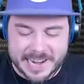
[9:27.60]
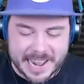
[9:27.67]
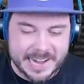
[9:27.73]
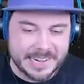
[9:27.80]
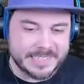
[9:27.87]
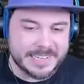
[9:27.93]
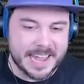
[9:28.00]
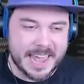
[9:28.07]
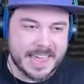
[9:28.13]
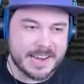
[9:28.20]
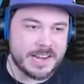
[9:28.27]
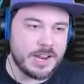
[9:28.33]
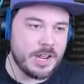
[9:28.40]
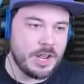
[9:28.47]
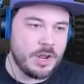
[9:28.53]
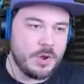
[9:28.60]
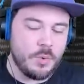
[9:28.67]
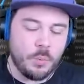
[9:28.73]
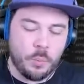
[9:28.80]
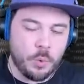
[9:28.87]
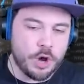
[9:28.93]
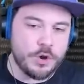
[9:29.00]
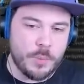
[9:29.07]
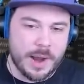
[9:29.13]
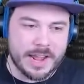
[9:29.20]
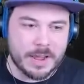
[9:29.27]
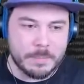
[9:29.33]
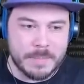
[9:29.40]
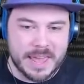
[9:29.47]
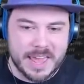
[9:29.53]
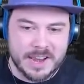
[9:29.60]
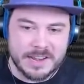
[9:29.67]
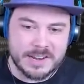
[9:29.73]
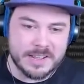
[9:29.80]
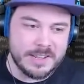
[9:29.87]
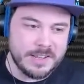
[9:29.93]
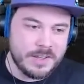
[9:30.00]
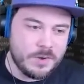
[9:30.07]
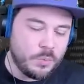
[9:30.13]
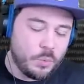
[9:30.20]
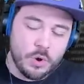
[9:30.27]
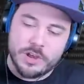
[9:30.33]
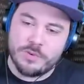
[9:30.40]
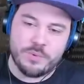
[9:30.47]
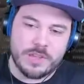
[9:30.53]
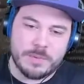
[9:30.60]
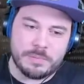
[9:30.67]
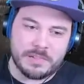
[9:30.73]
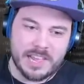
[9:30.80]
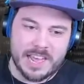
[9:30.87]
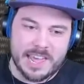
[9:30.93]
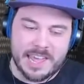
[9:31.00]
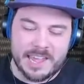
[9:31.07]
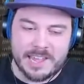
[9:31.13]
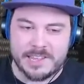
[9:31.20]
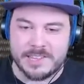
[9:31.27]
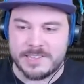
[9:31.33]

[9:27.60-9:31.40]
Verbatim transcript: out of 10. Would recommend. Would replay.